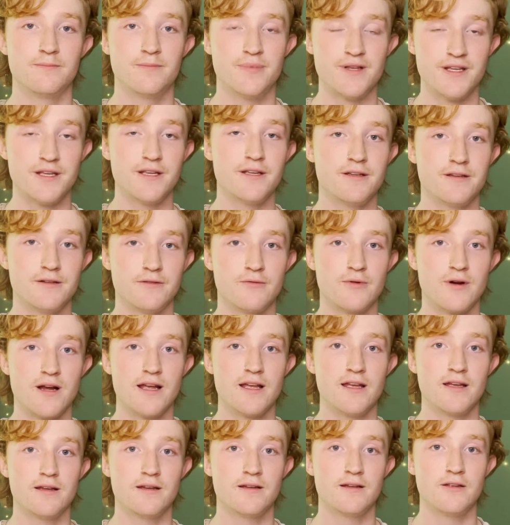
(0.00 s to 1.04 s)
B,
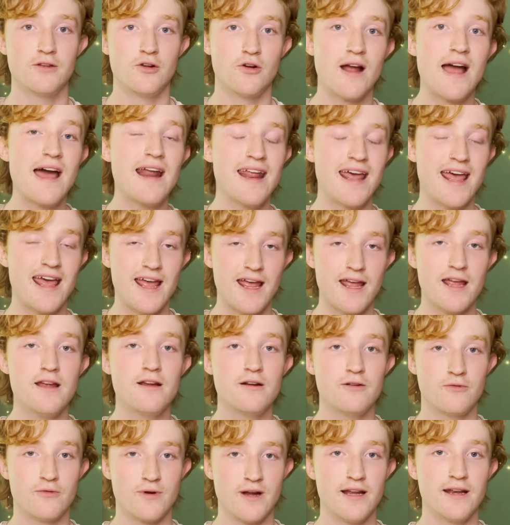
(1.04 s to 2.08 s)
right? You're at A
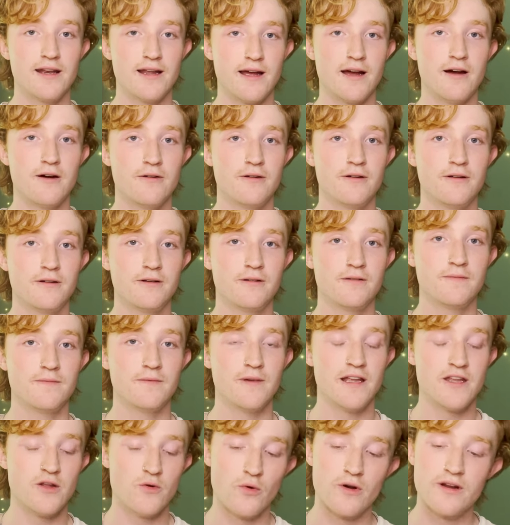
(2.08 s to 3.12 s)
right now
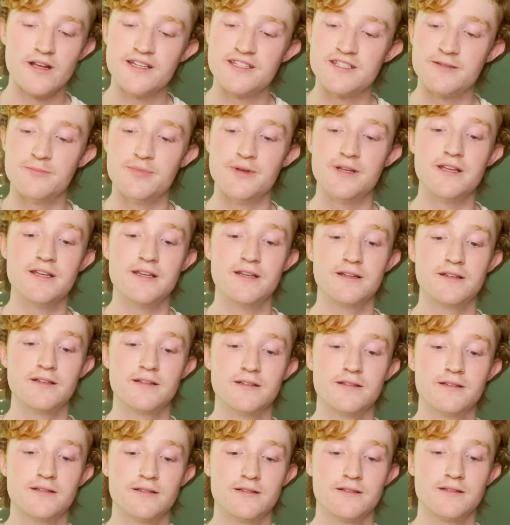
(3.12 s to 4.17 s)
and you wanna get to B,
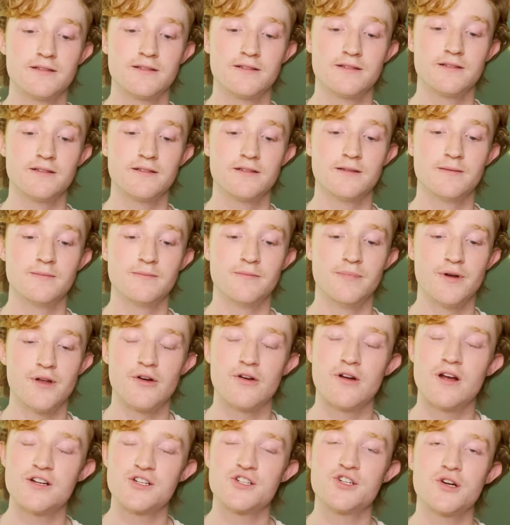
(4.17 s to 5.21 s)
but you're
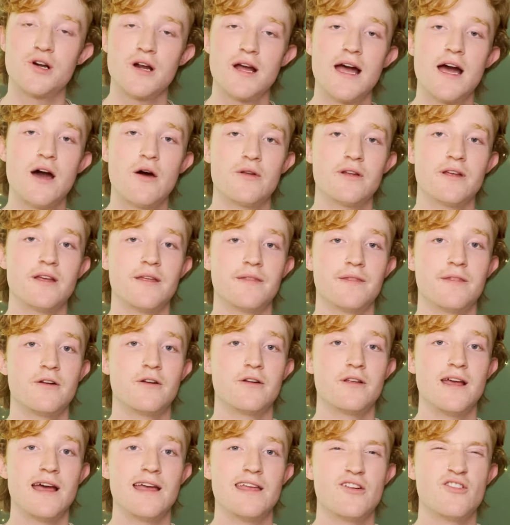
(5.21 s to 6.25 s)
not sure how to get
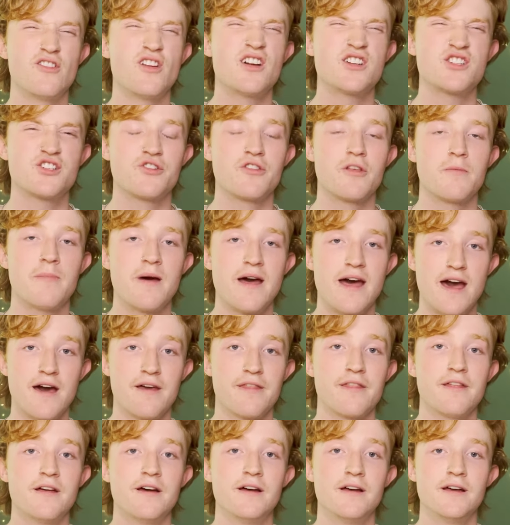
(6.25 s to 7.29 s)
there yet. You're not sure the
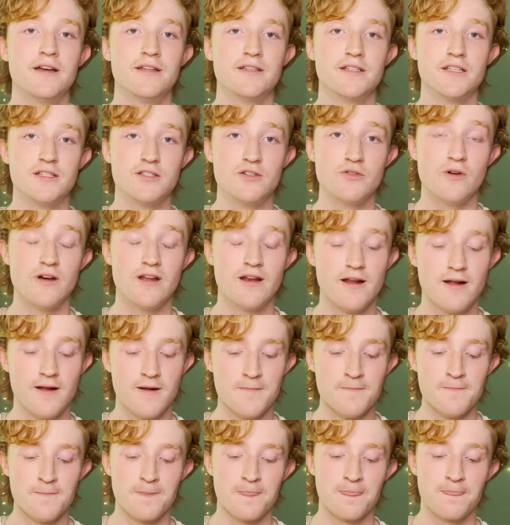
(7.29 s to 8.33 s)
path to do it.
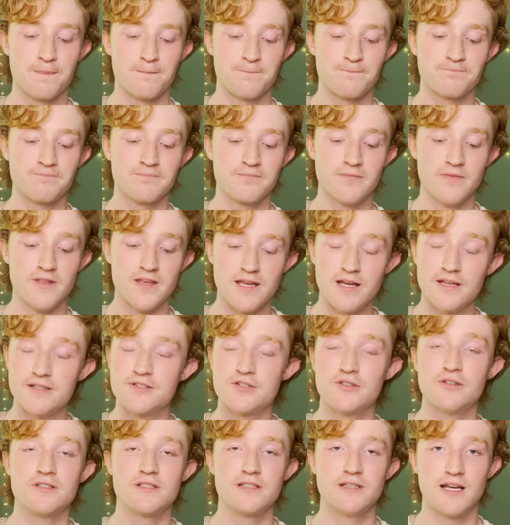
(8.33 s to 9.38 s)
The
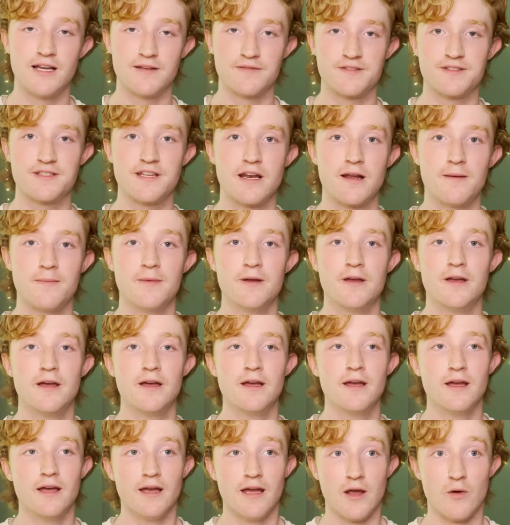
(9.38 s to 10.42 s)
answer is Life Setup.
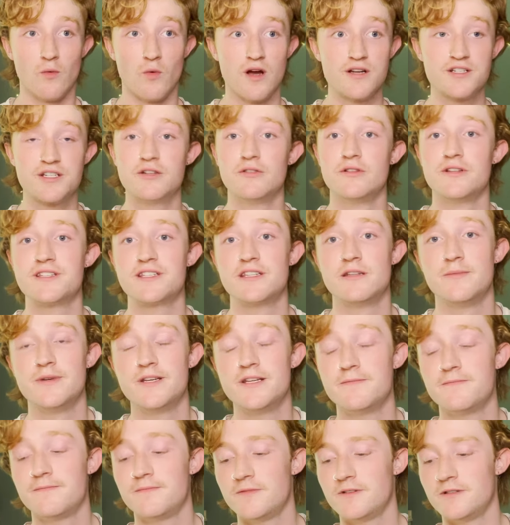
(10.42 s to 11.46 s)
And why should you listen to
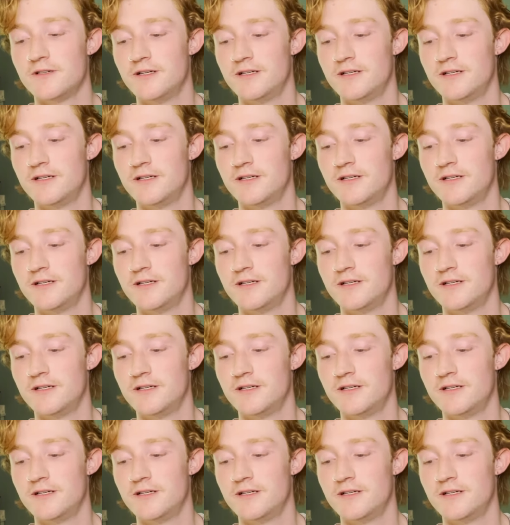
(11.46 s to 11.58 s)
me?